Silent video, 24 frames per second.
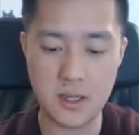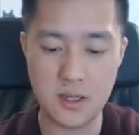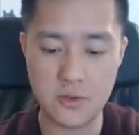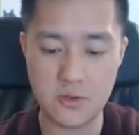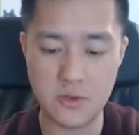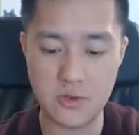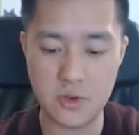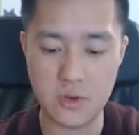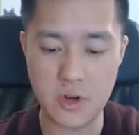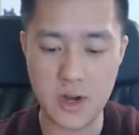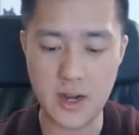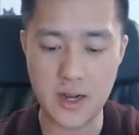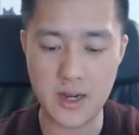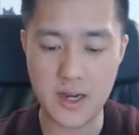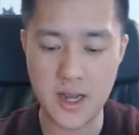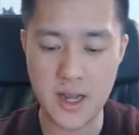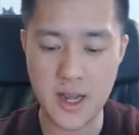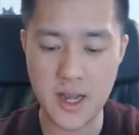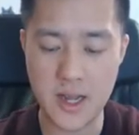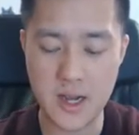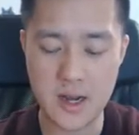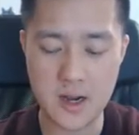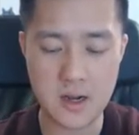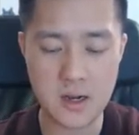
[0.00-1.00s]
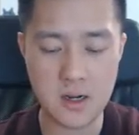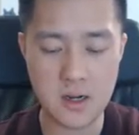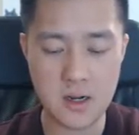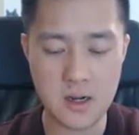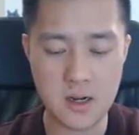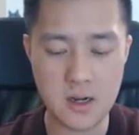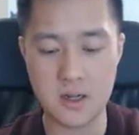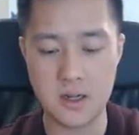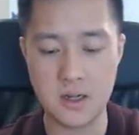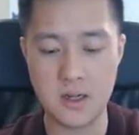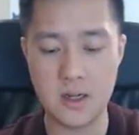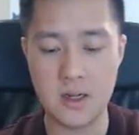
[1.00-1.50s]
Dragonair,
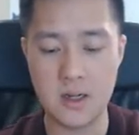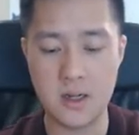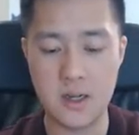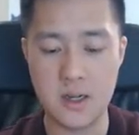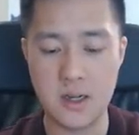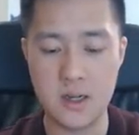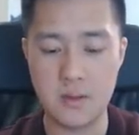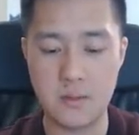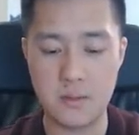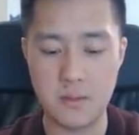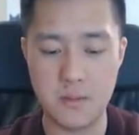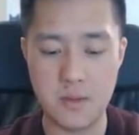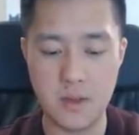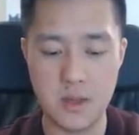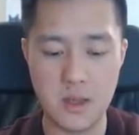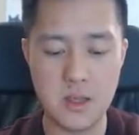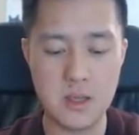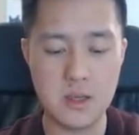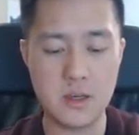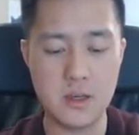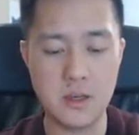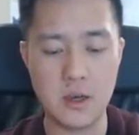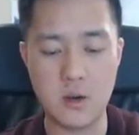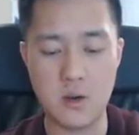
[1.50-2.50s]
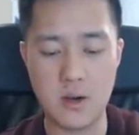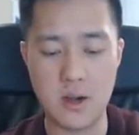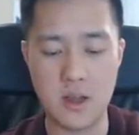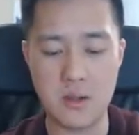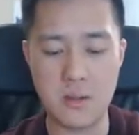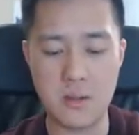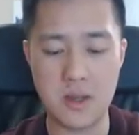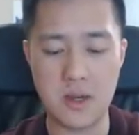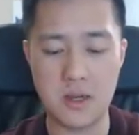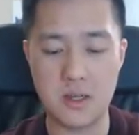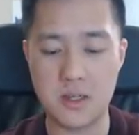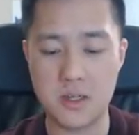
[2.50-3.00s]
Ingo and
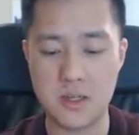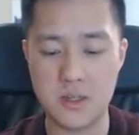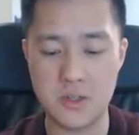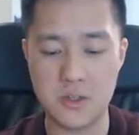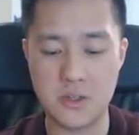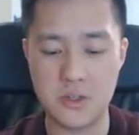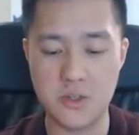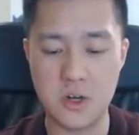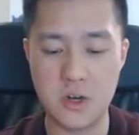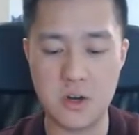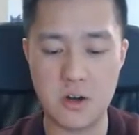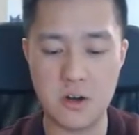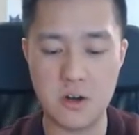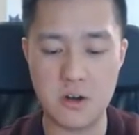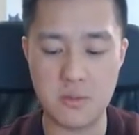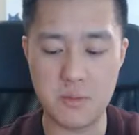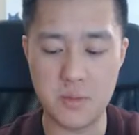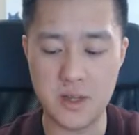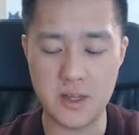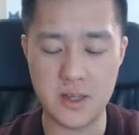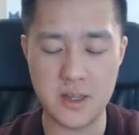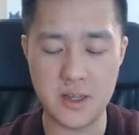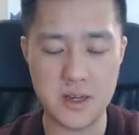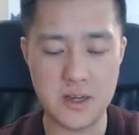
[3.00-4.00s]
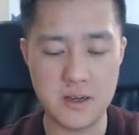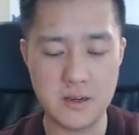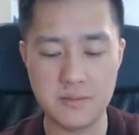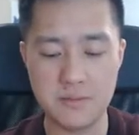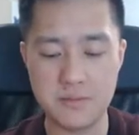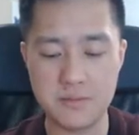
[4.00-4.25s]
Emmet, Charmeleon,